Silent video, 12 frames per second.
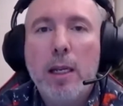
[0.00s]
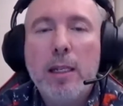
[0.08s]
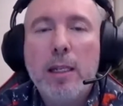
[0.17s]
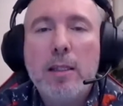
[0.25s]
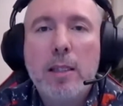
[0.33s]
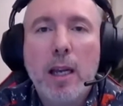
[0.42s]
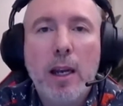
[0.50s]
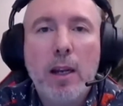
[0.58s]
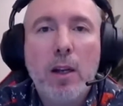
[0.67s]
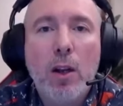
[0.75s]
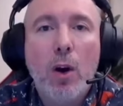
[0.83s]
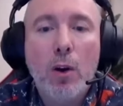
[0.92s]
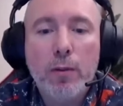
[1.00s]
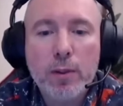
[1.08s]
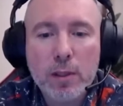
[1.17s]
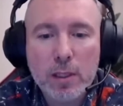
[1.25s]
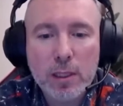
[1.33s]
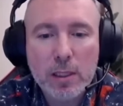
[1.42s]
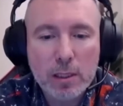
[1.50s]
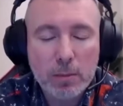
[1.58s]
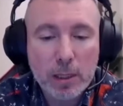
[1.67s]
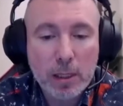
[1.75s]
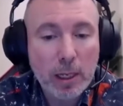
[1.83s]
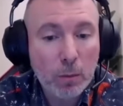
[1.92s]
inside of the
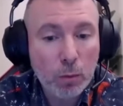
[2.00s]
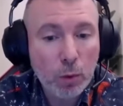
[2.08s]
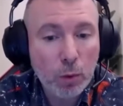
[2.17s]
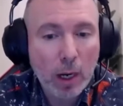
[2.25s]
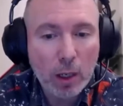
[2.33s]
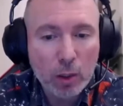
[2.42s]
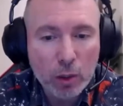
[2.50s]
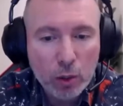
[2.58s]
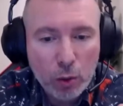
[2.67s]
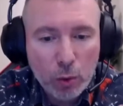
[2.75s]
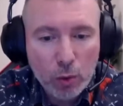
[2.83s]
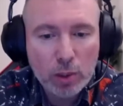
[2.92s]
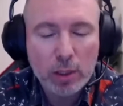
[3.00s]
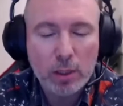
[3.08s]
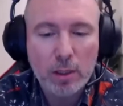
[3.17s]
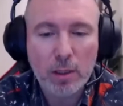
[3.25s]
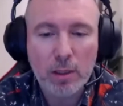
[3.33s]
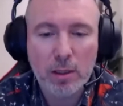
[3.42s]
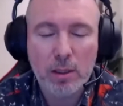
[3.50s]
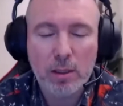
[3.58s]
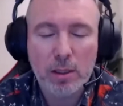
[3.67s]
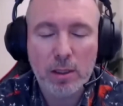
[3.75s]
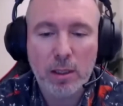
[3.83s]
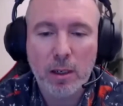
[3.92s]
system than there who are using
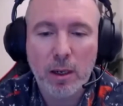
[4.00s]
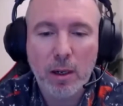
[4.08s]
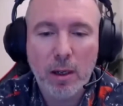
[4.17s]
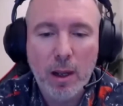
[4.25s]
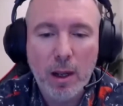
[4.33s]
this here